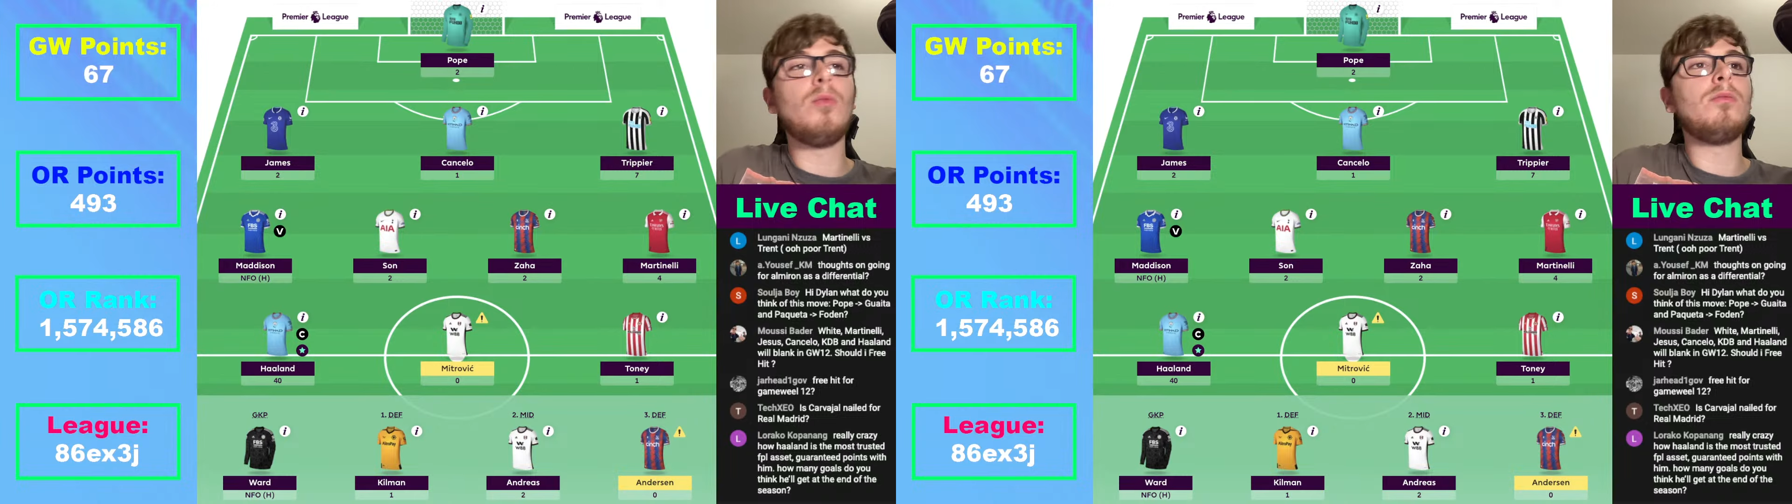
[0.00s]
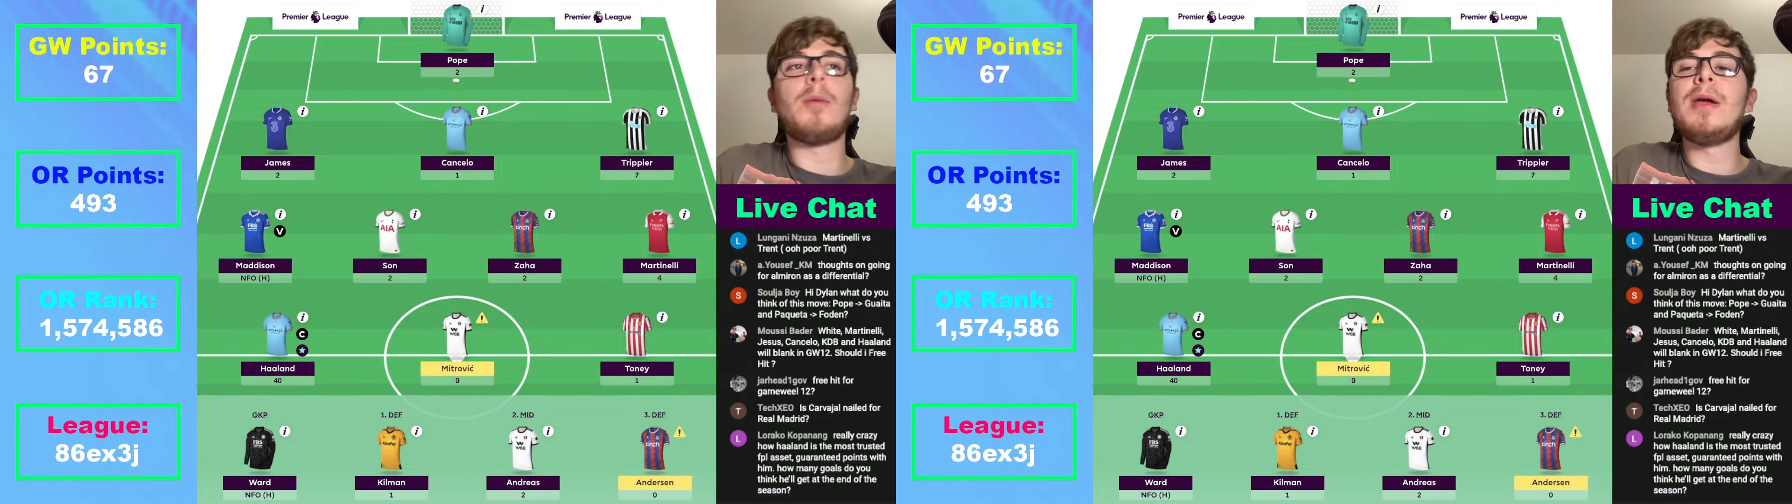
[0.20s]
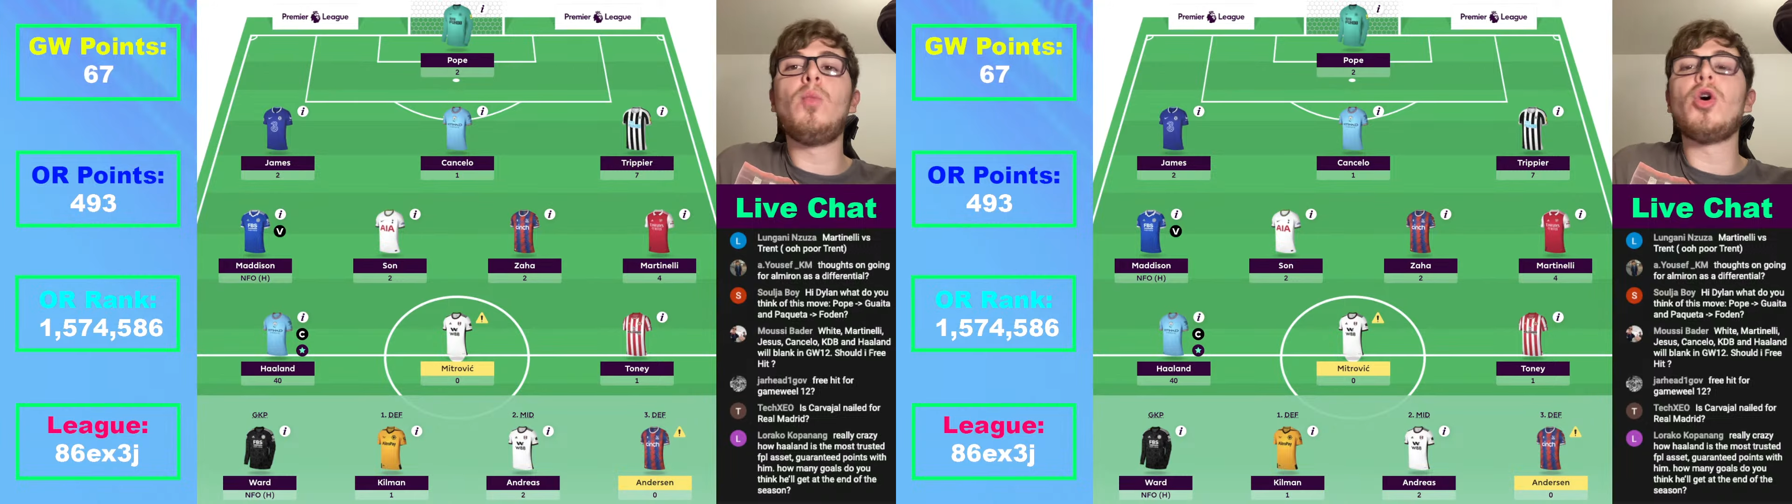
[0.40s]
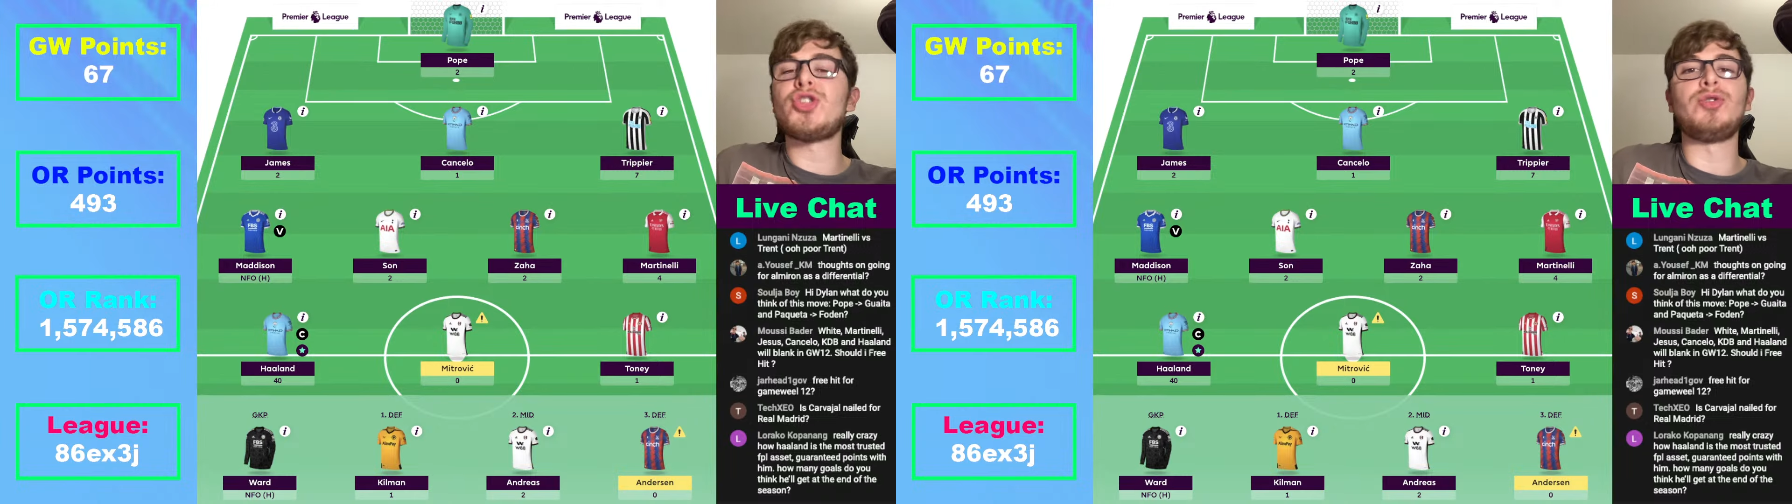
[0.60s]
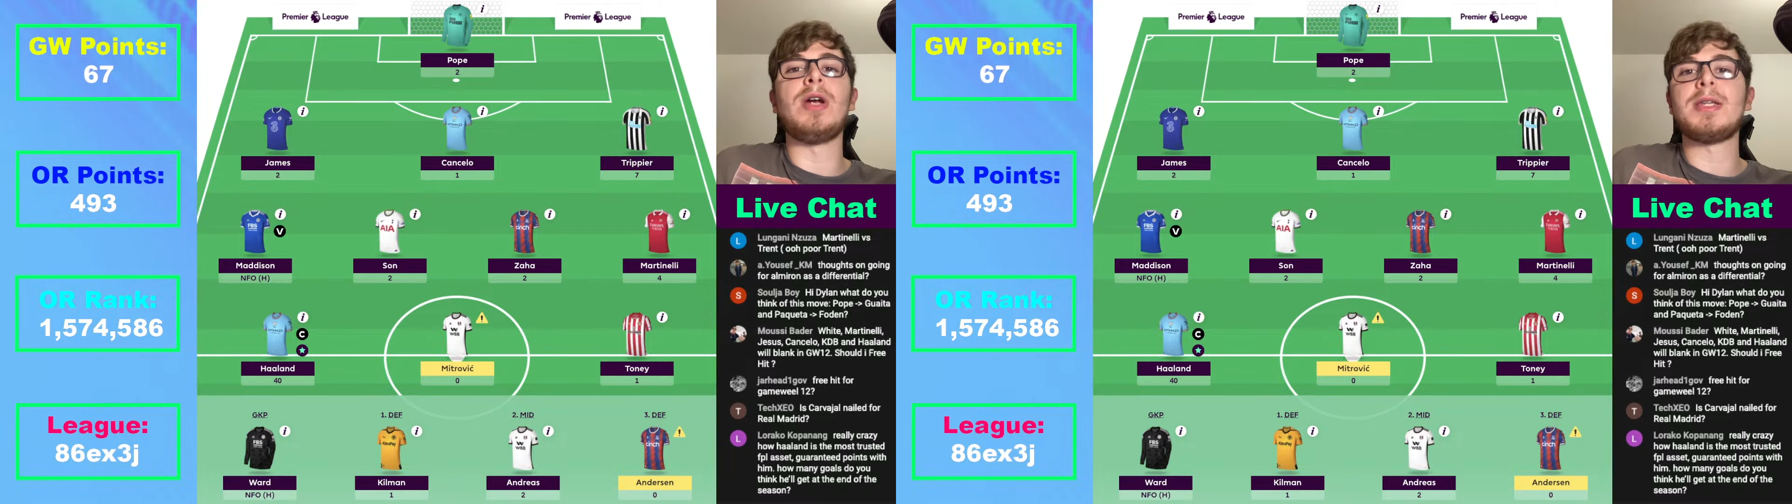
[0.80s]
I mean, what's
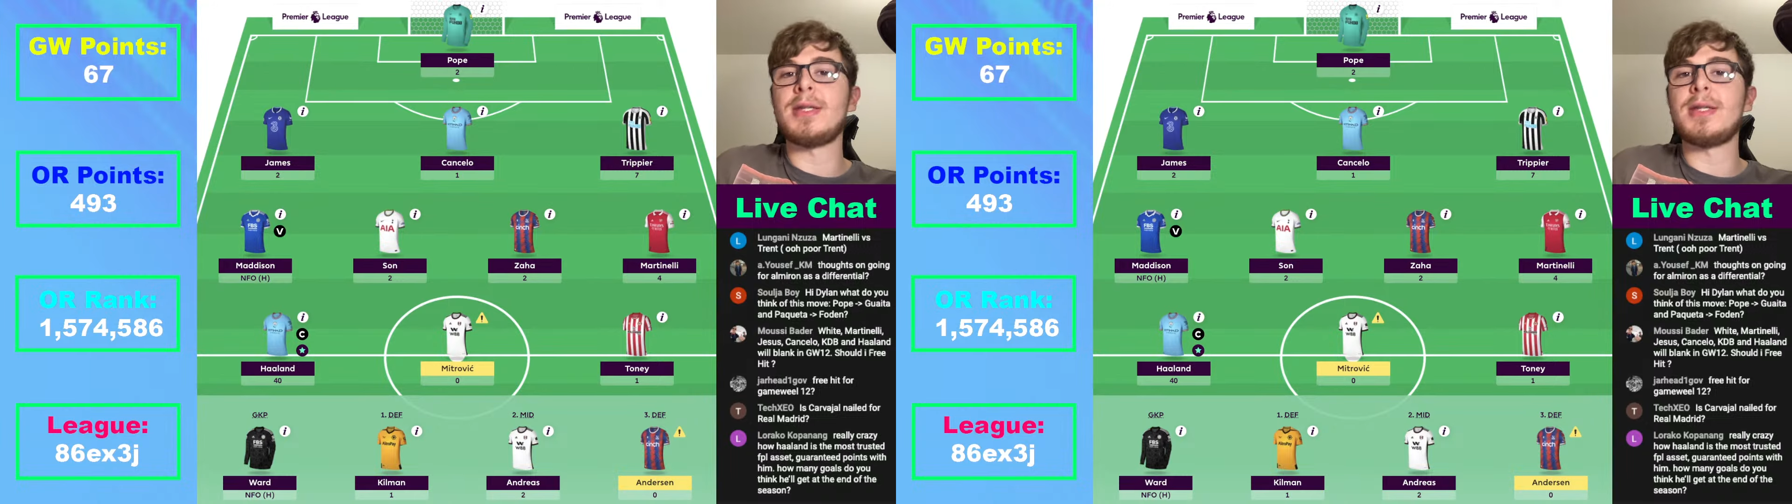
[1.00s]
the risk?